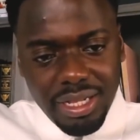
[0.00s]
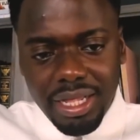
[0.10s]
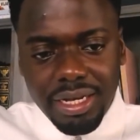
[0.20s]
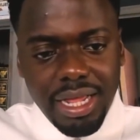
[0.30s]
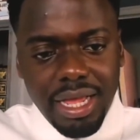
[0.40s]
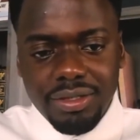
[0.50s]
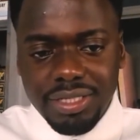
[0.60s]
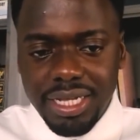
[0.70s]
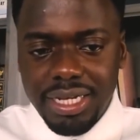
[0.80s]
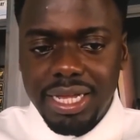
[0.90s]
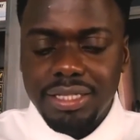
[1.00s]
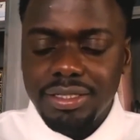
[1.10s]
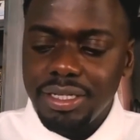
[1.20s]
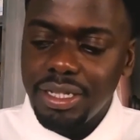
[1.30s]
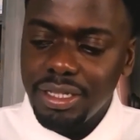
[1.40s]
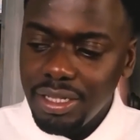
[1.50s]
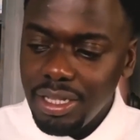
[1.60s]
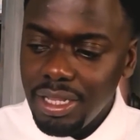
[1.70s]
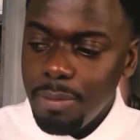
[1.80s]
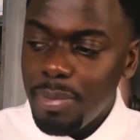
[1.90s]
outside eyes and that.
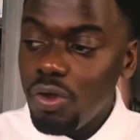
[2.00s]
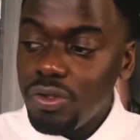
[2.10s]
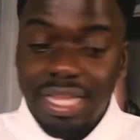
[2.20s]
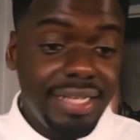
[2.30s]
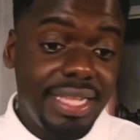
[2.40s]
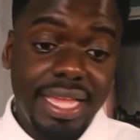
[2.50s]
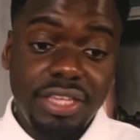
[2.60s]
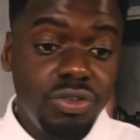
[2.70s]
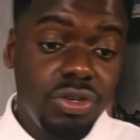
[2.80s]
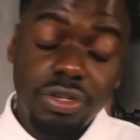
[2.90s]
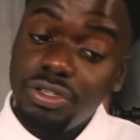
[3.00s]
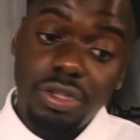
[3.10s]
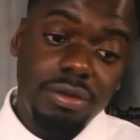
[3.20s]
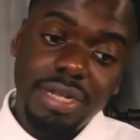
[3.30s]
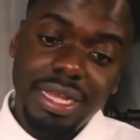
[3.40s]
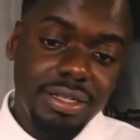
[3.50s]
But on that day, you couldn't stop that.